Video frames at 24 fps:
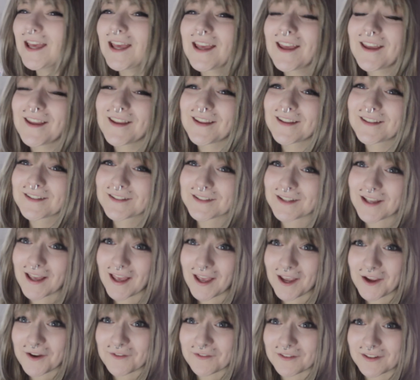is
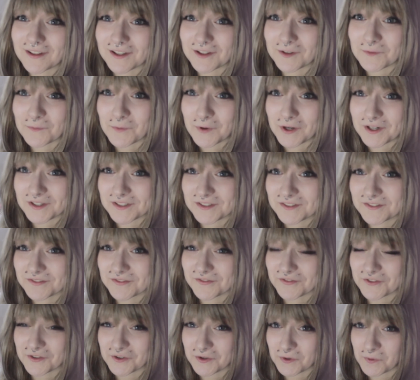a really good price
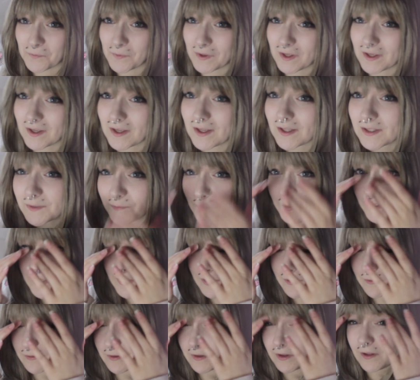for a wig,
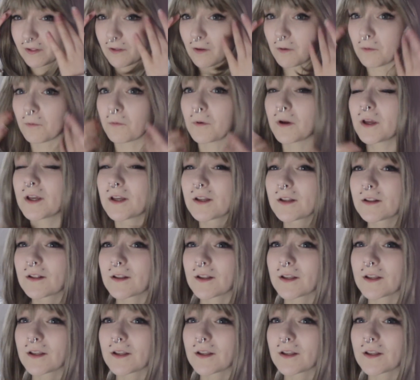especially a really long wig.